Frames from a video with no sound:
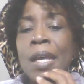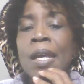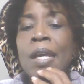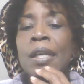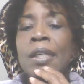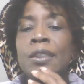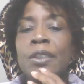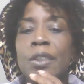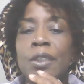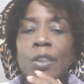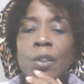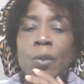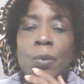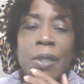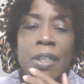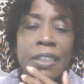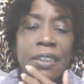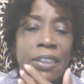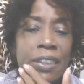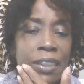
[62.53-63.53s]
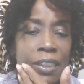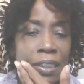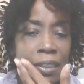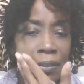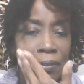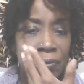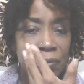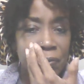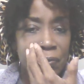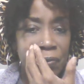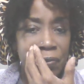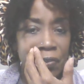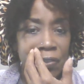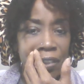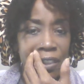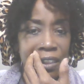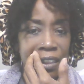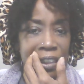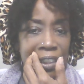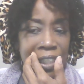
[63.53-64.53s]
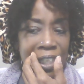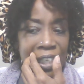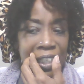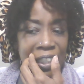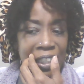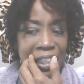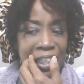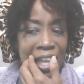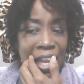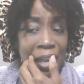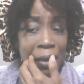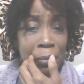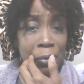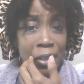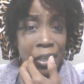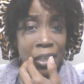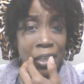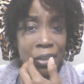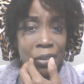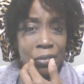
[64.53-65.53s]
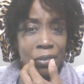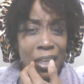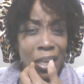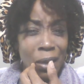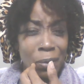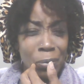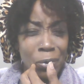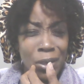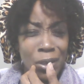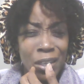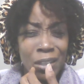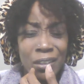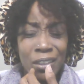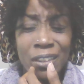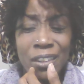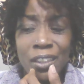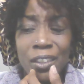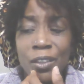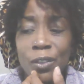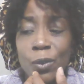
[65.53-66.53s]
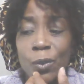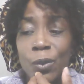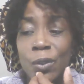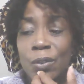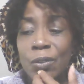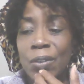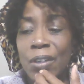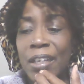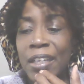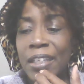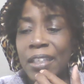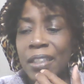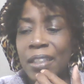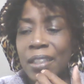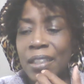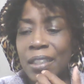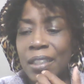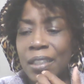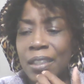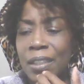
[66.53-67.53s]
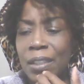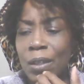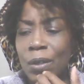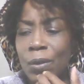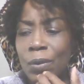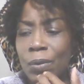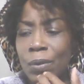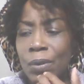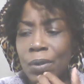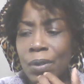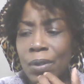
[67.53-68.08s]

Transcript: So anyway, she's fussing at Gabrielle. Gabrielle her daughter, right? No,